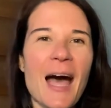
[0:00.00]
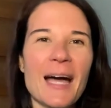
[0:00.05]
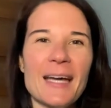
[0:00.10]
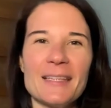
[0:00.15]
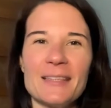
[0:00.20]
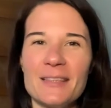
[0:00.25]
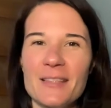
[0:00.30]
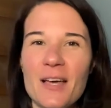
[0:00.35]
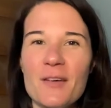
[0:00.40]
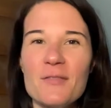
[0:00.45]

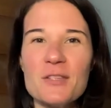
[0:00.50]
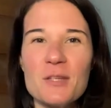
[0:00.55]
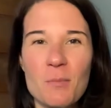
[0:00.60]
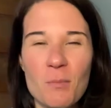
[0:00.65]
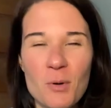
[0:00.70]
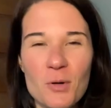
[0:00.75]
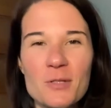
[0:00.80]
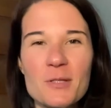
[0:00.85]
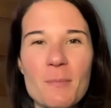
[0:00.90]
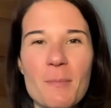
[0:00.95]
I'd love to
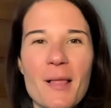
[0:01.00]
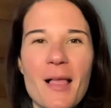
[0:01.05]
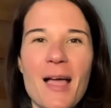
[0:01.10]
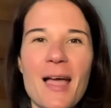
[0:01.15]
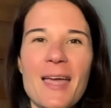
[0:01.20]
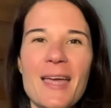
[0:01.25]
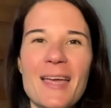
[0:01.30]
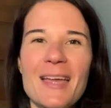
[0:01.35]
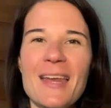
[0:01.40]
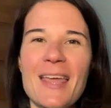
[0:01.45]

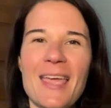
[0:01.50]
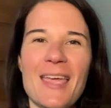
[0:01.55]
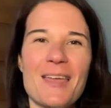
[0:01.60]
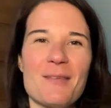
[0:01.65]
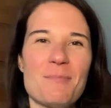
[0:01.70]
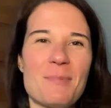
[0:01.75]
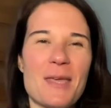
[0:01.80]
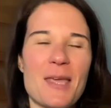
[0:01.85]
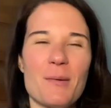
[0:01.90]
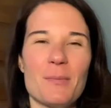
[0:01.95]
multiply it
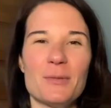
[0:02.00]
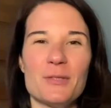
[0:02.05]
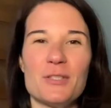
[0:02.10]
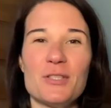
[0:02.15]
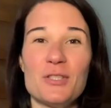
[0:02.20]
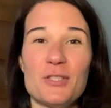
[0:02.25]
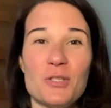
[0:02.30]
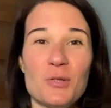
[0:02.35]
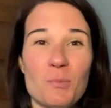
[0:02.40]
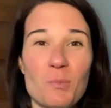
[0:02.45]
and be able to
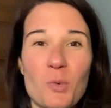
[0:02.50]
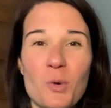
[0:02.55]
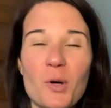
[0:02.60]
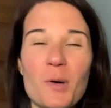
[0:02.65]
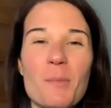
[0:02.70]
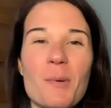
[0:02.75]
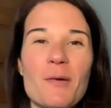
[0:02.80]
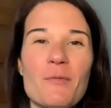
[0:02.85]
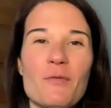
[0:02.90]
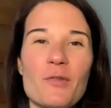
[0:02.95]
do more,
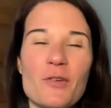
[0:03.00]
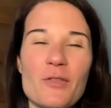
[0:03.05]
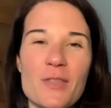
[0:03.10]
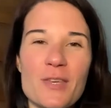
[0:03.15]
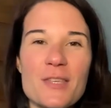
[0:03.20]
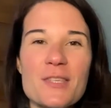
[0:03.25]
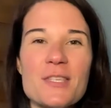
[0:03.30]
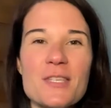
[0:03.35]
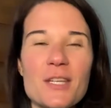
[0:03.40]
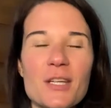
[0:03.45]
but for
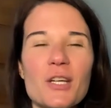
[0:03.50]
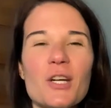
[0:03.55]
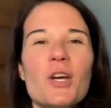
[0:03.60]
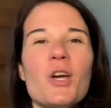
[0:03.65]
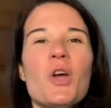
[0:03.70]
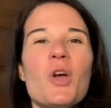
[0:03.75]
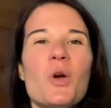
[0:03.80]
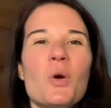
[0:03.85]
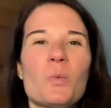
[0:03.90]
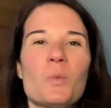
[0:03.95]
this year,
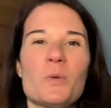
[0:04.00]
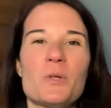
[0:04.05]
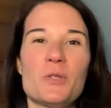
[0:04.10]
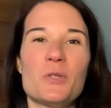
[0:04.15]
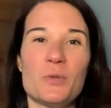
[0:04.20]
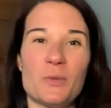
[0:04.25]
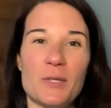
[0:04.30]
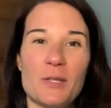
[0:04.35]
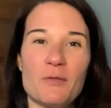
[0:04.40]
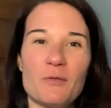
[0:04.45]
we're
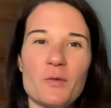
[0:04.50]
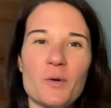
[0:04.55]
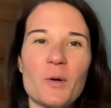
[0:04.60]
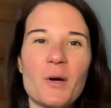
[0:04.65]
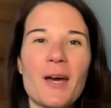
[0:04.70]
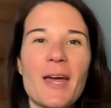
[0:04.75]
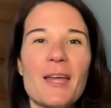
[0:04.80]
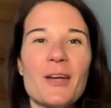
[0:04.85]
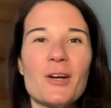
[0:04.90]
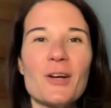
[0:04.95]
doing
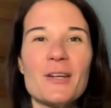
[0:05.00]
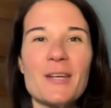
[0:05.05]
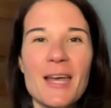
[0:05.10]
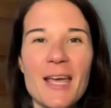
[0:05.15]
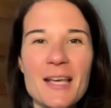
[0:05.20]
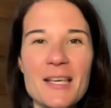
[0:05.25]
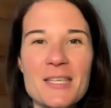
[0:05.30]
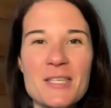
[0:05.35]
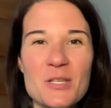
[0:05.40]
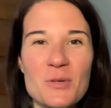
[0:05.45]
4. And our
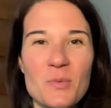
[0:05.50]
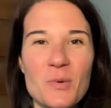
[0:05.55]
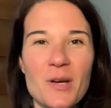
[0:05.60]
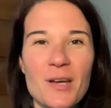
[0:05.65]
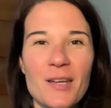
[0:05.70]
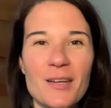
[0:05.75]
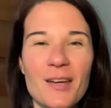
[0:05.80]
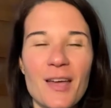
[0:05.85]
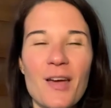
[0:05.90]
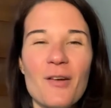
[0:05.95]
next
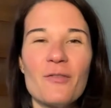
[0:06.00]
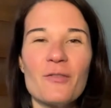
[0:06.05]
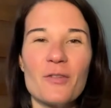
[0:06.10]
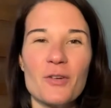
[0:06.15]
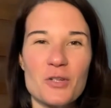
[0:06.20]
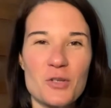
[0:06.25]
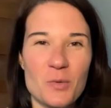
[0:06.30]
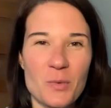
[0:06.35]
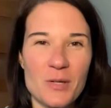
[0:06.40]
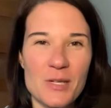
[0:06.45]
one for
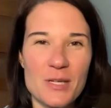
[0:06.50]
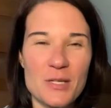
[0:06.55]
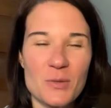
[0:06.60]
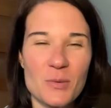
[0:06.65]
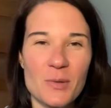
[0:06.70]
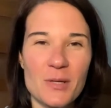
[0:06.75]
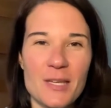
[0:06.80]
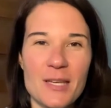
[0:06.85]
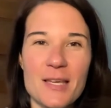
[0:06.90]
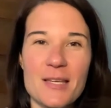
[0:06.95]

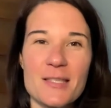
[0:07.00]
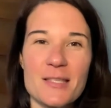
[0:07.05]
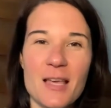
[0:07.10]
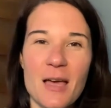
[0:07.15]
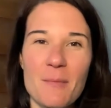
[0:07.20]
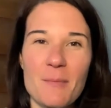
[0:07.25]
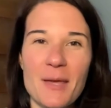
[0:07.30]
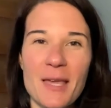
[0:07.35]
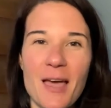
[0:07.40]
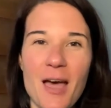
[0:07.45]
2020 is
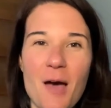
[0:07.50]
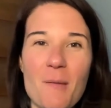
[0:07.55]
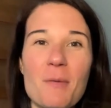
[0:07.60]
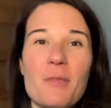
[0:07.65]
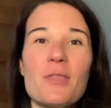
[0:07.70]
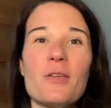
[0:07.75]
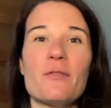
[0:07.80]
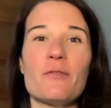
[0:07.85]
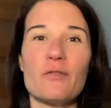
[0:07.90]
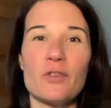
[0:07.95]
coming up
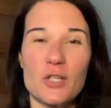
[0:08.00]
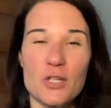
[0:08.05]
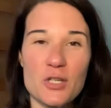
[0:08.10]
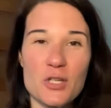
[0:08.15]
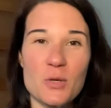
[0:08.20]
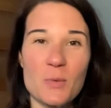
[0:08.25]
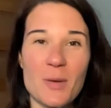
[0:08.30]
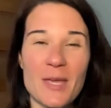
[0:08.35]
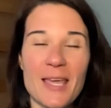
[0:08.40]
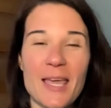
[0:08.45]
the
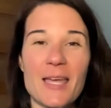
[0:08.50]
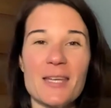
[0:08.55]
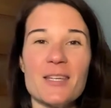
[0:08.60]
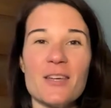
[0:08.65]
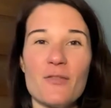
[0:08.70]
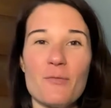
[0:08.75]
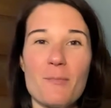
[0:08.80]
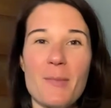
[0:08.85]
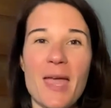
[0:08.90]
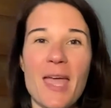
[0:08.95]
first weekend
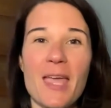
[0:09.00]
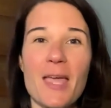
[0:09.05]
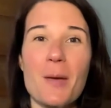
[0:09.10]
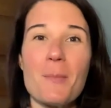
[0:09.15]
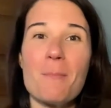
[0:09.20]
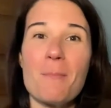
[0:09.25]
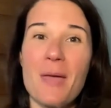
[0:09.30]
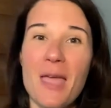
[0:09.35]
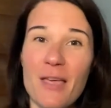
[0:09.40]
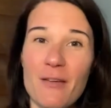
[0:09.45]
of May,
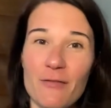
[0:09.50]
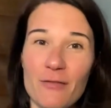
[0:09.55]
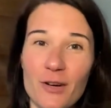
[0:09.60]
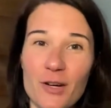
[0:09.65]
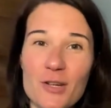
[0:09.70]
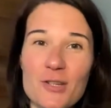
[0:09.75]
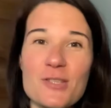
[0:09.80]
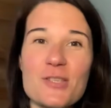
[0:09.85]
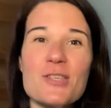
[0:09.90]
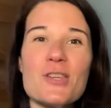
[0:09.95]
May
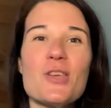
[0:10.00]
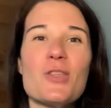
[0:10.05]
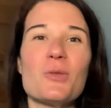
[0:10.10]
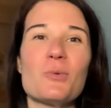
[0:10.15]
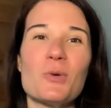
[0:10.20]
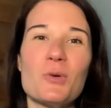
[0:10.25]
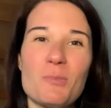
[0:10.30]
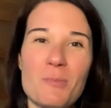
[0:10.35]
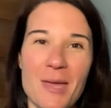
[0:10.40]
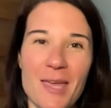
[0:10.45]
1st
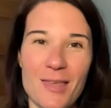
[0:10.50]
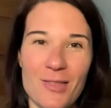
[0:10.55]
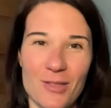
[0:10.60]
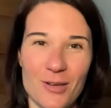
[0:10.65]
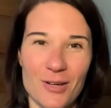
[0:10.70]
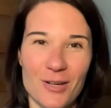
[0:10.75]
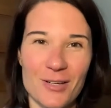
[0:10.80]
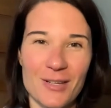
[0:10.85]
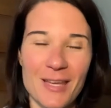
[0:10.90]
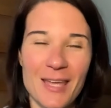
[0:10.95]
through May
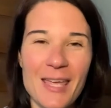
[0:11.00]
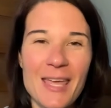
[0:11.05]
3rd.